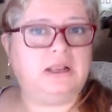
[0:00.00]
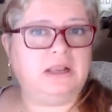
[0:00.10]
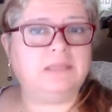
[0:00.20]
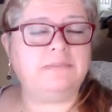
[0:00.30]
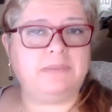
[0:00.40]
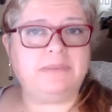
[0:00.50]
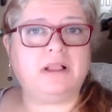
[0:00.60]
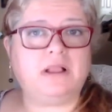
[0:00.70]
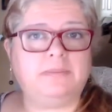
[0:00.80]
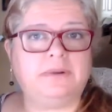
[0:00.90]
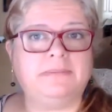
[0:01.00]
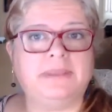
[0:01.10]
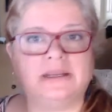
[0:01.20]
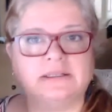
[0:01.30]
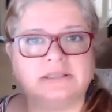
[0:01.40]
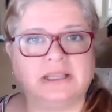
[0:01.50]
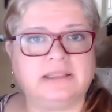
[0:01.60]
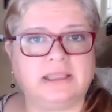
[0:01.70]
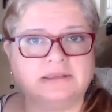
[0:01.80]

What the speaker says: like maybe a couple of minutes, let that